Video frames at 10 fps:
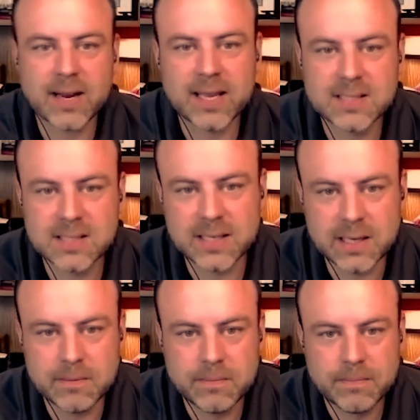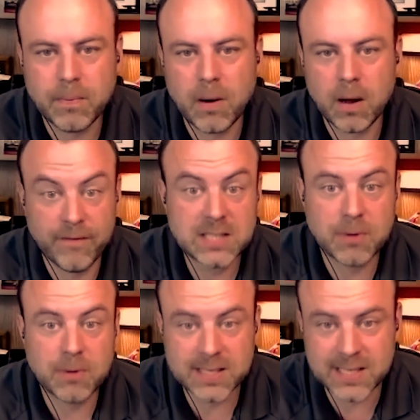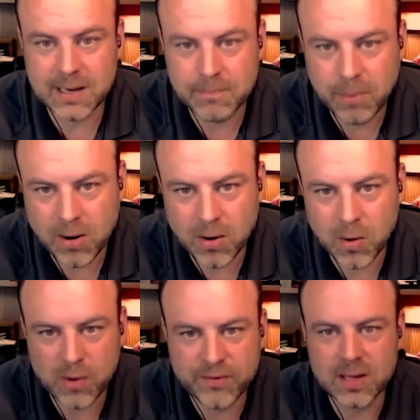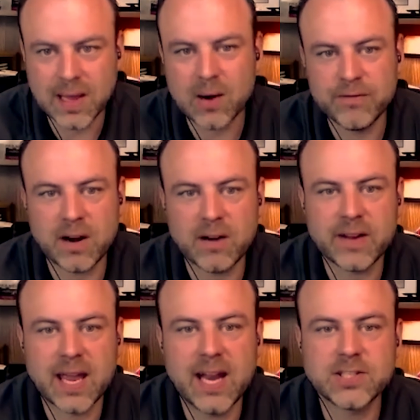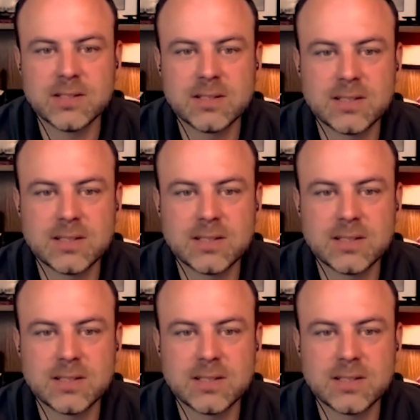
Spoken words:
is the Vice President and part owner of Collateral Verifications.